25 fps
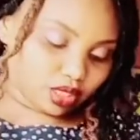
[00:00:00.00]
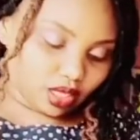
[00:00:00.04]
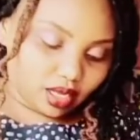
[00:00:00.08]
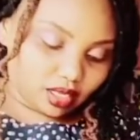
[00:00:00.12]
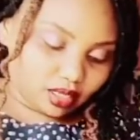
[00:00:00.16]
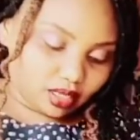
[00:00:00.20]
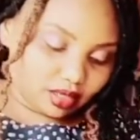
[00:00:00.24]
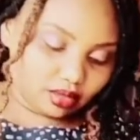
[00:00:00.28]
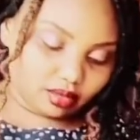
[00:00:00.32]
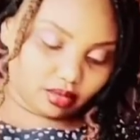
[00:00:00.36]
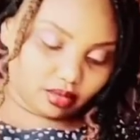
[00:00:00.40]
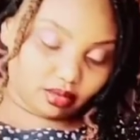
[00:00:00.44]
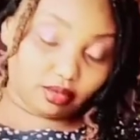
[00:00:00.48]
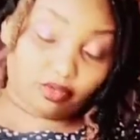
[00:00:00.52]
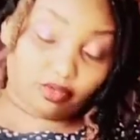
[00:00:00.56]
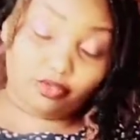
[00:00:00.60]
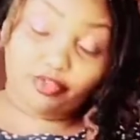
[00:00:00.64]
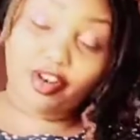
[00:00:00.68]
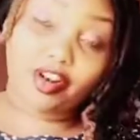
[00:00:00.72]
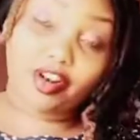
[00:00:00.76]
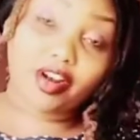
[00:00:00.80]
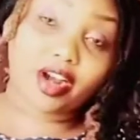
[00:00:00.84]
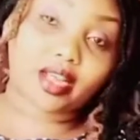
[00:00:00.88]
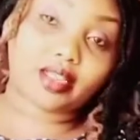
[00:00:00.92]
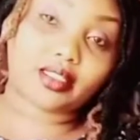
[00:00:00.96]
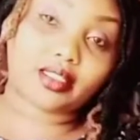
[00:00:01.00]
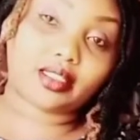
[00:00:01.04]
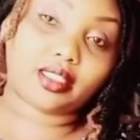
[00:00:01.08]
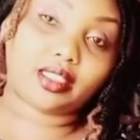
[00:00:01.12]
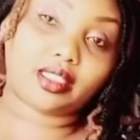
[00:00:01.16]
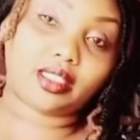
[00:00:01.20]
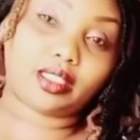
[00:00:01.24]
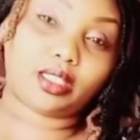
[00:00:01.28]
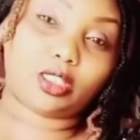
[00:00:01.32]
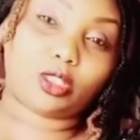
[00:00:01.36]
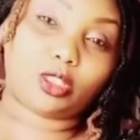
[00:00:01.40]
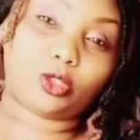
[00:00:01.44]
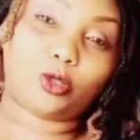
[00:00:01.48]
As far as it
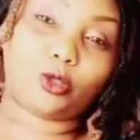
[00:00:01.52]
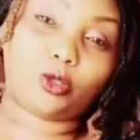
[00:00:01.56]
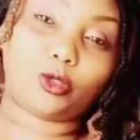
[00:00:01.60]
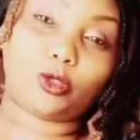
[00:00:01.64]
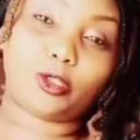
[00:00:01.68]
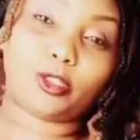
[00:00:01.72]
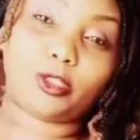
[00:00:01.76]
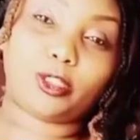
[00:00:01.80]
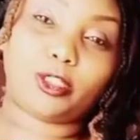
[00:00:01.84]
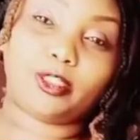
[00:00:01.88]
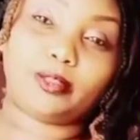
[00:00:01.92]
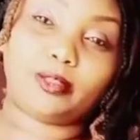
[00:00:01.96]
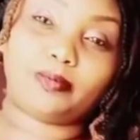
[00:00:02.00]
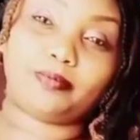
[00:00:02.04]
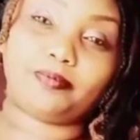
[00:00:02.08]
is good,